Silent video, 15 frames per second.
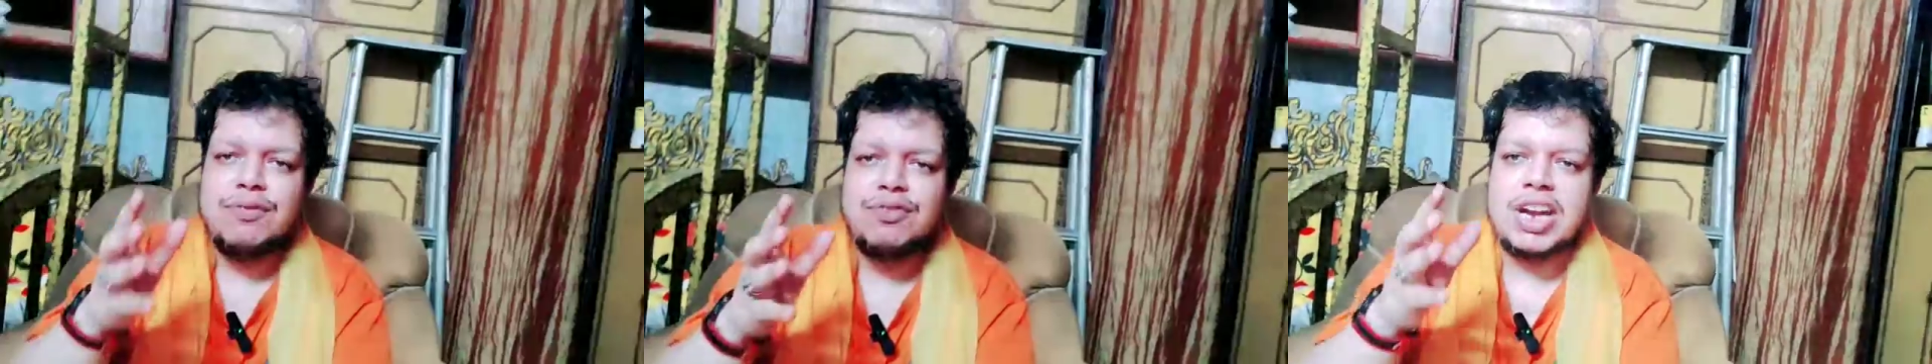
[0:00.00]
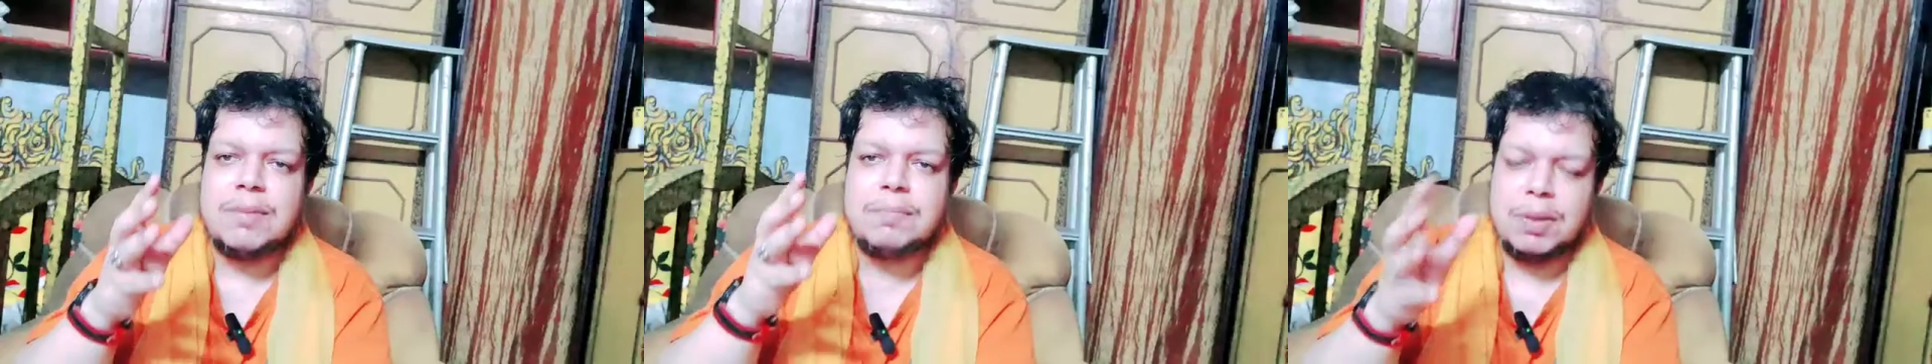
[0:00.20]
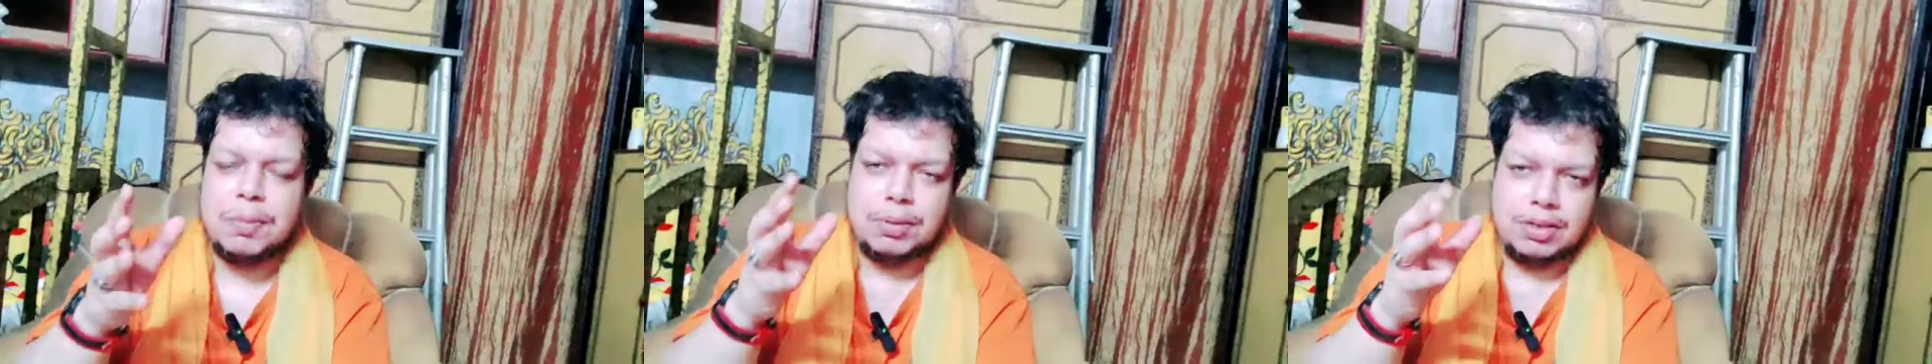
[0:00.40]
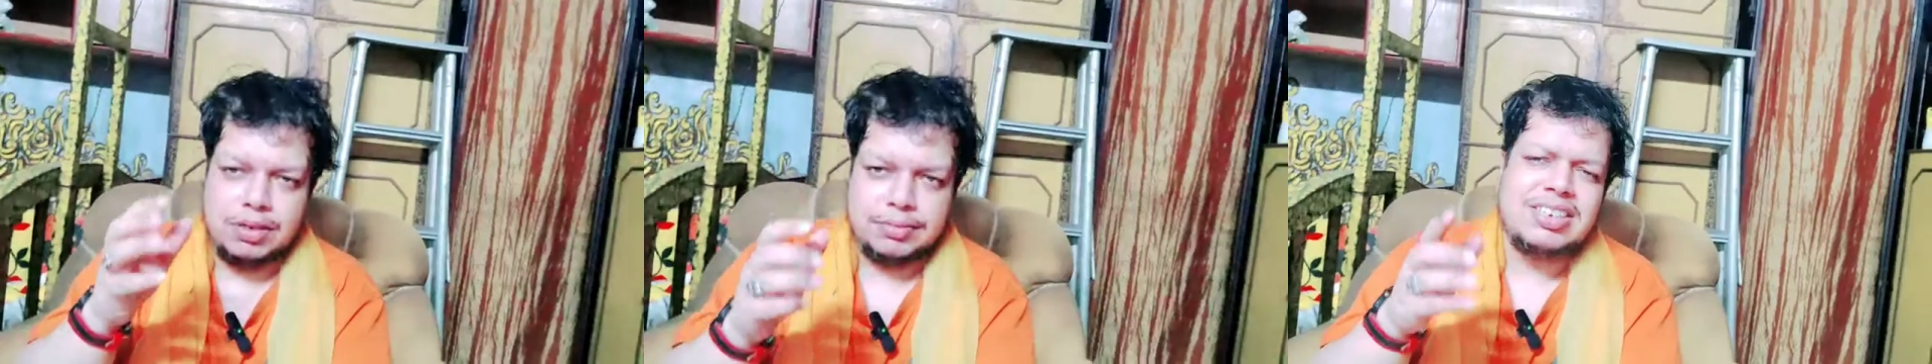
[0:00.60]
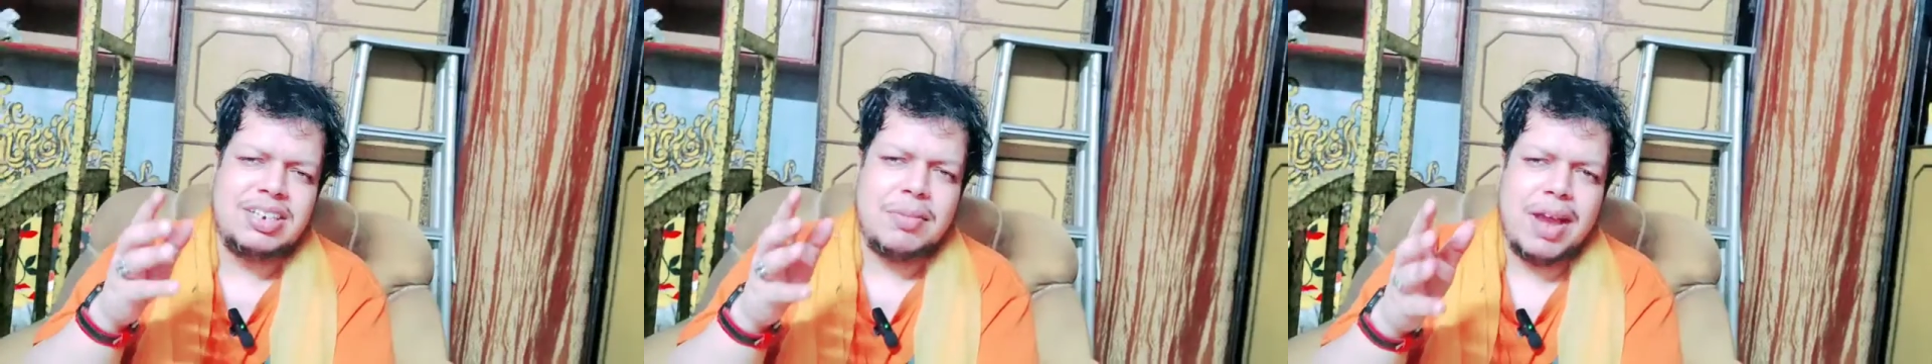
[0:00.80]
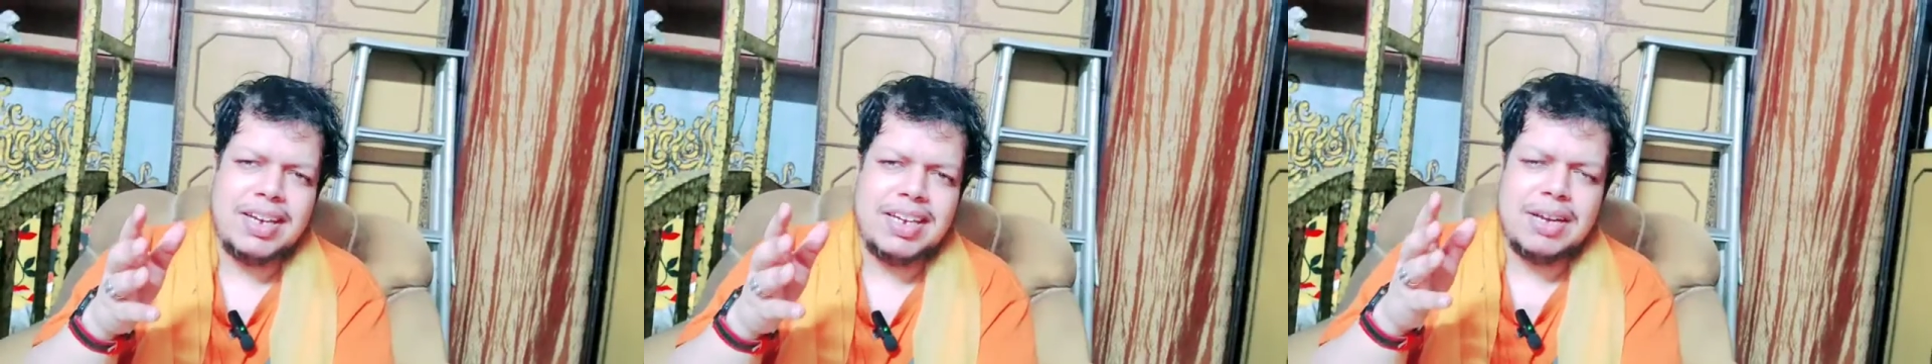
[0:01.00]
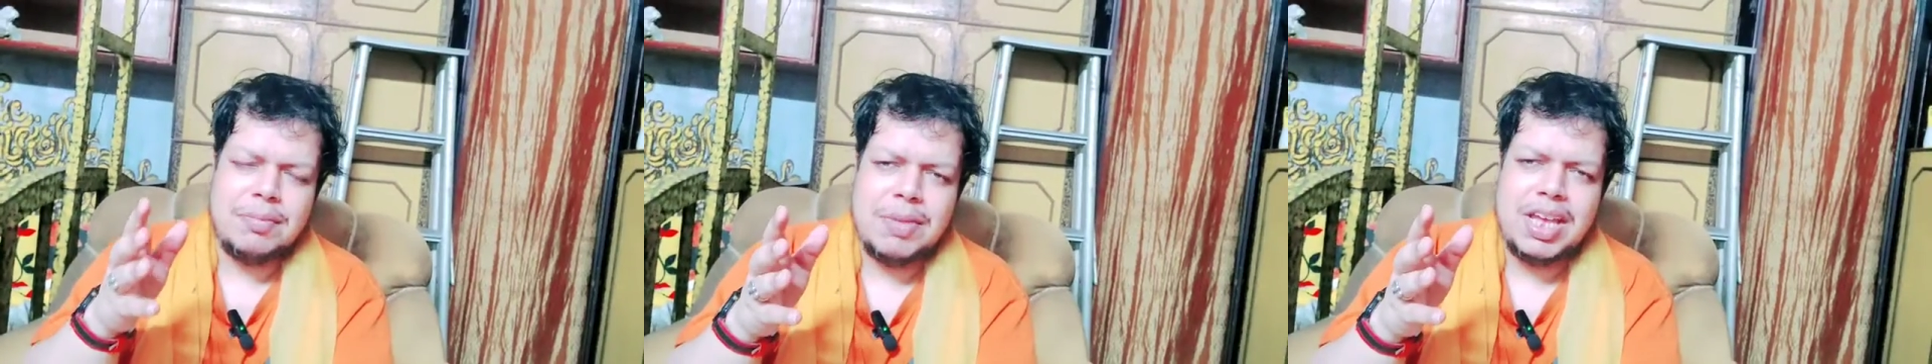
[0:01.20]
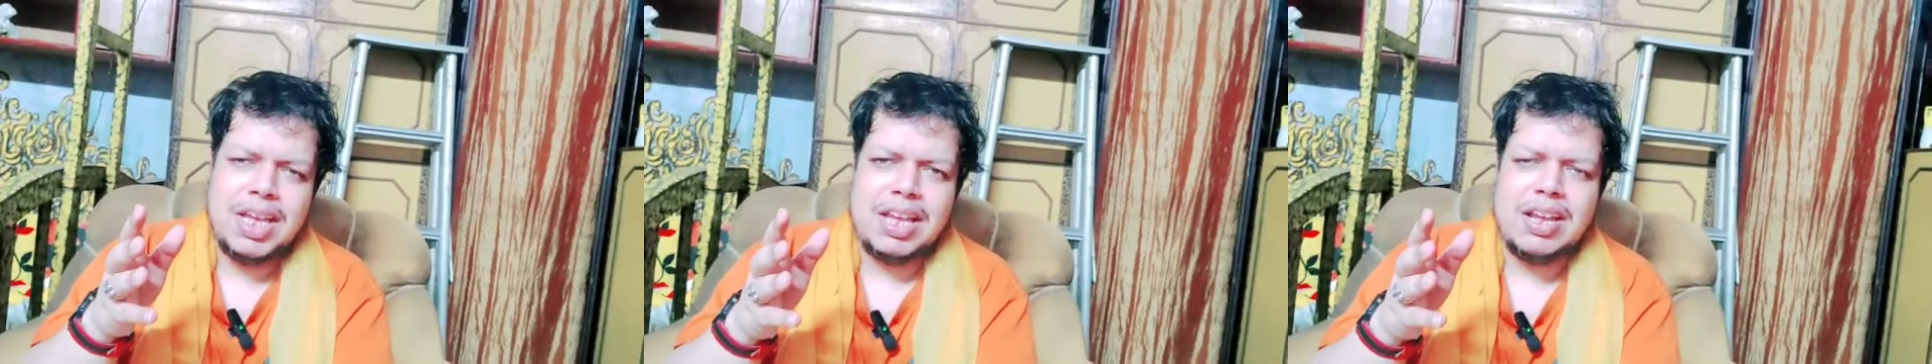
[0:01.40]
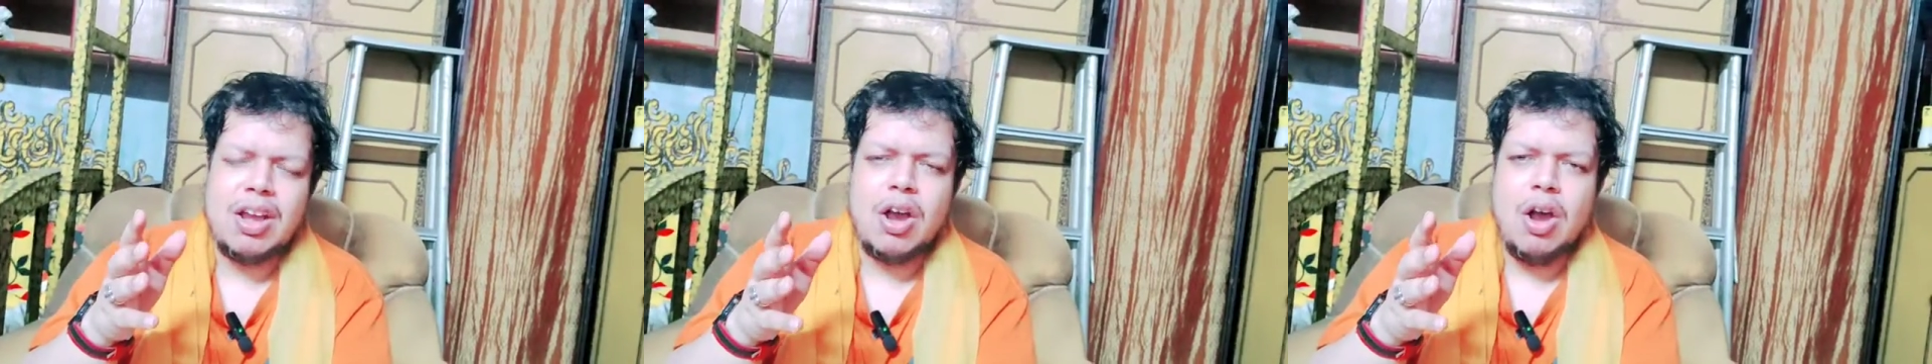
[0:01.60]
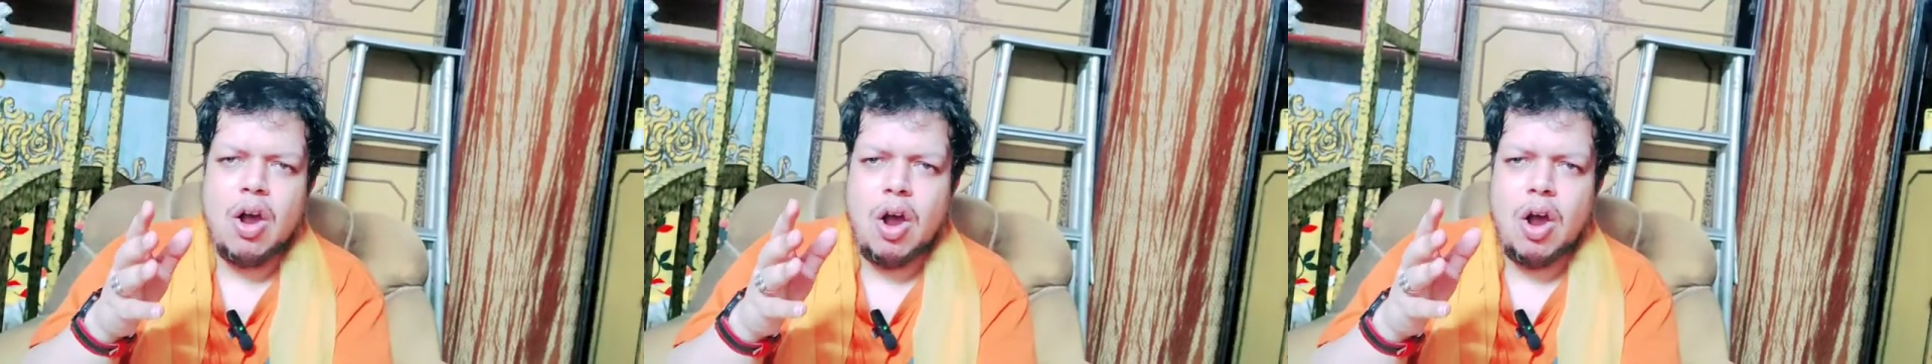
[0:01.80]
gifted people. This reminded me